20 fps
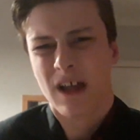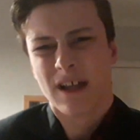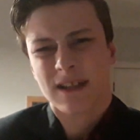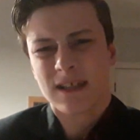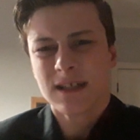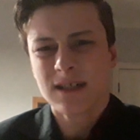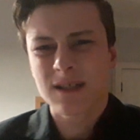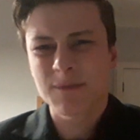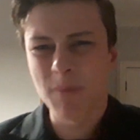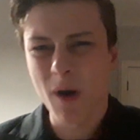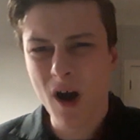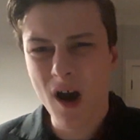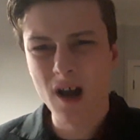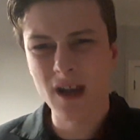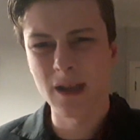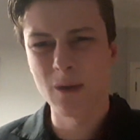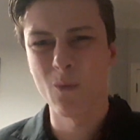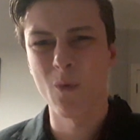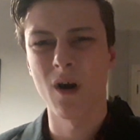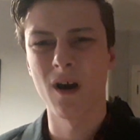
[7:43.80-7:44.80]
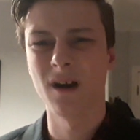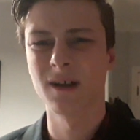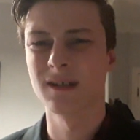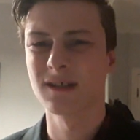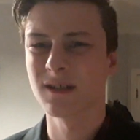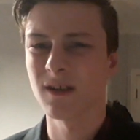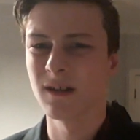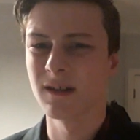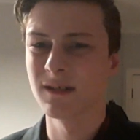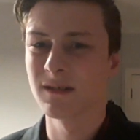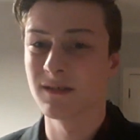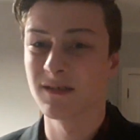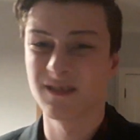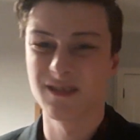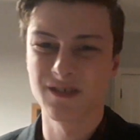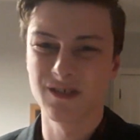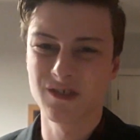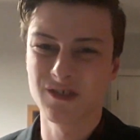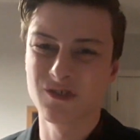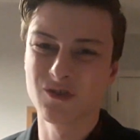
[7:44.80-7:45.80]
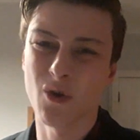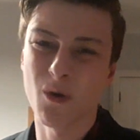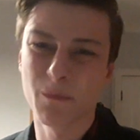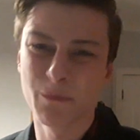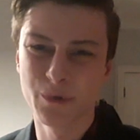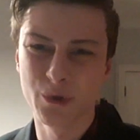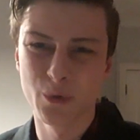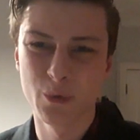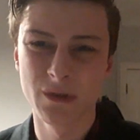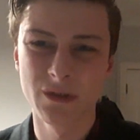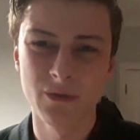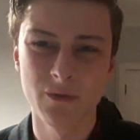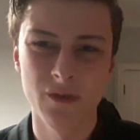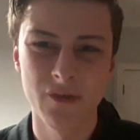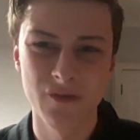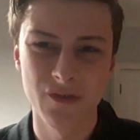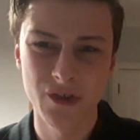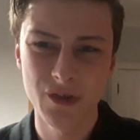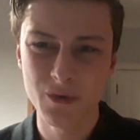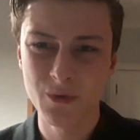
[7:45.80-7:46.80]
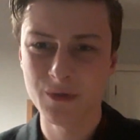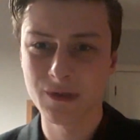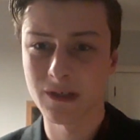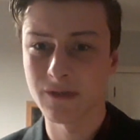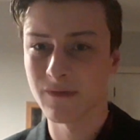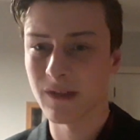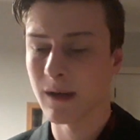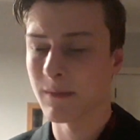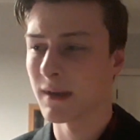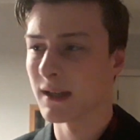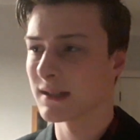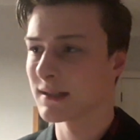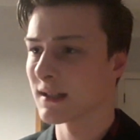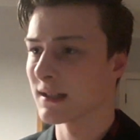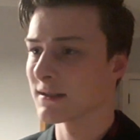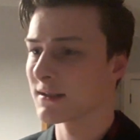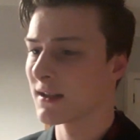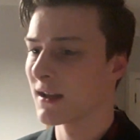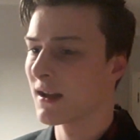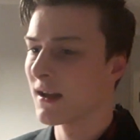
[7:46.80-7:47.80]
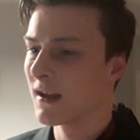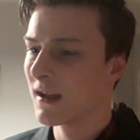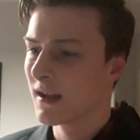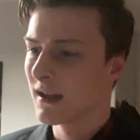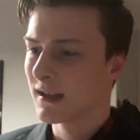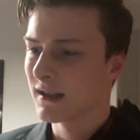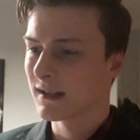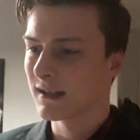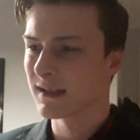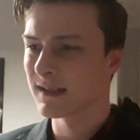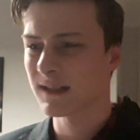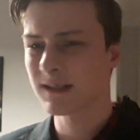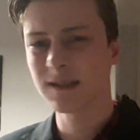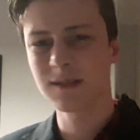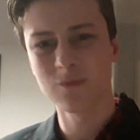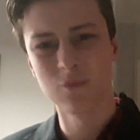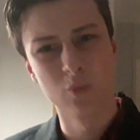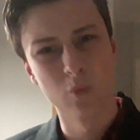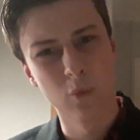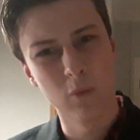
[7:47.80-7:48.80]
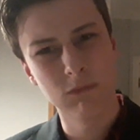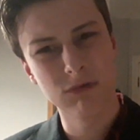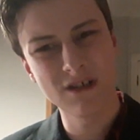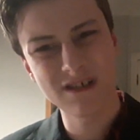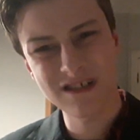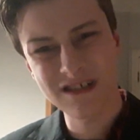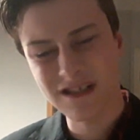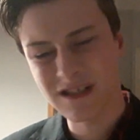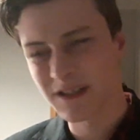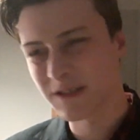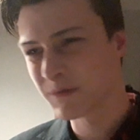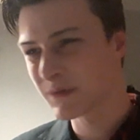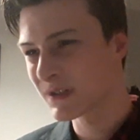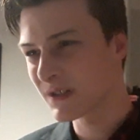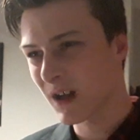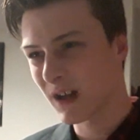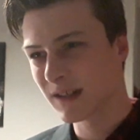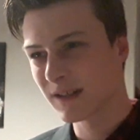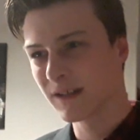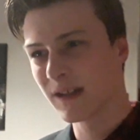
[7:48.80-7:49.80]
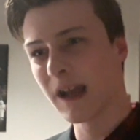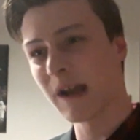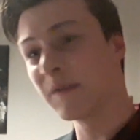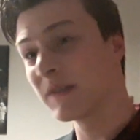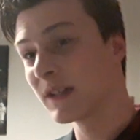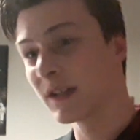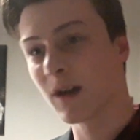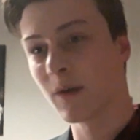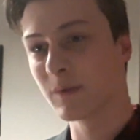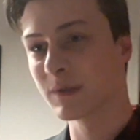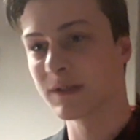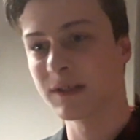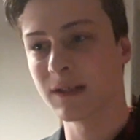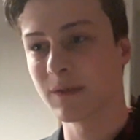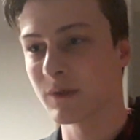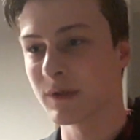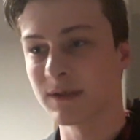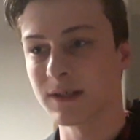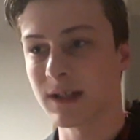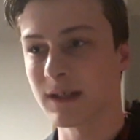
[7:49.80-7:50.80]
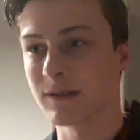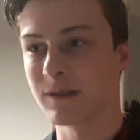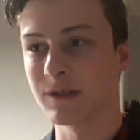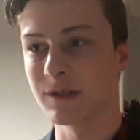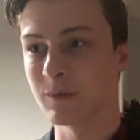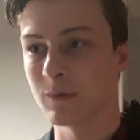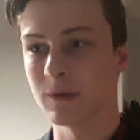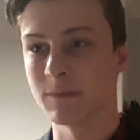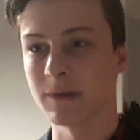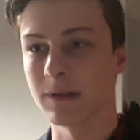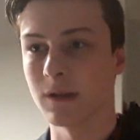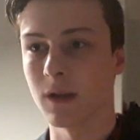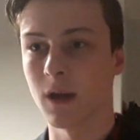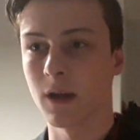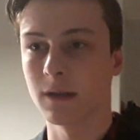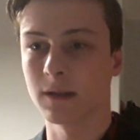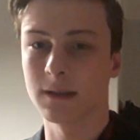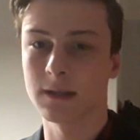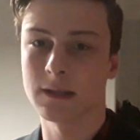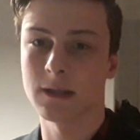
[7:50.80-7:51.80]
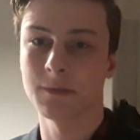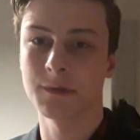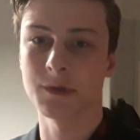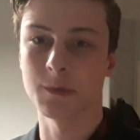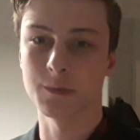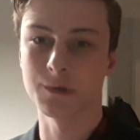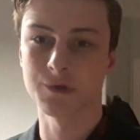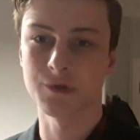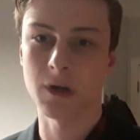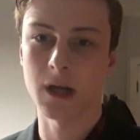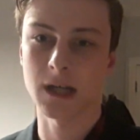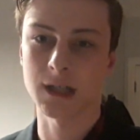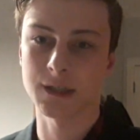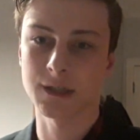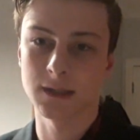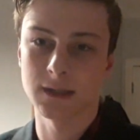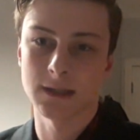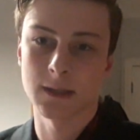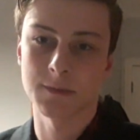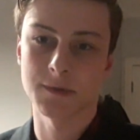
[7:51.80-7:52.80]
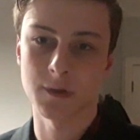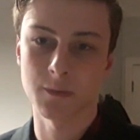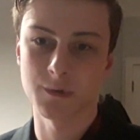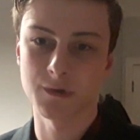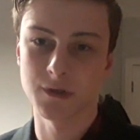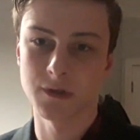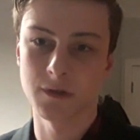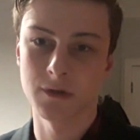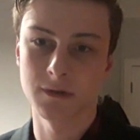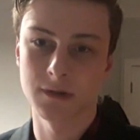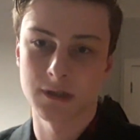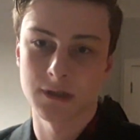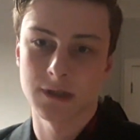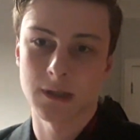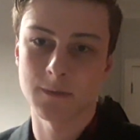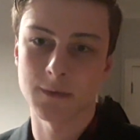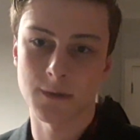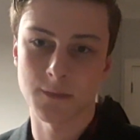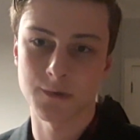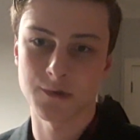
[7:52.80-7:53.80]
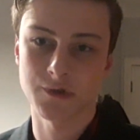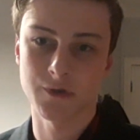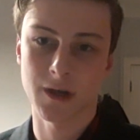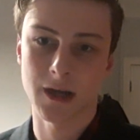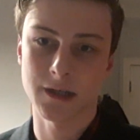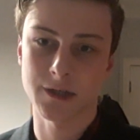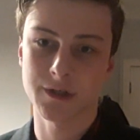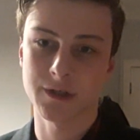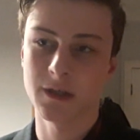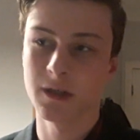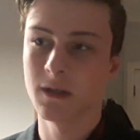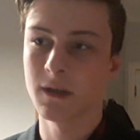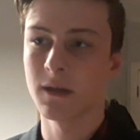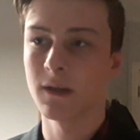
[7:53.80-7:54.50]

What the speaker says: This is partly why I decided to stop doing the reviews, if that makes sense. Because everything I would have said just would have been like, this episode was trash, this episode was good, this episode was trash.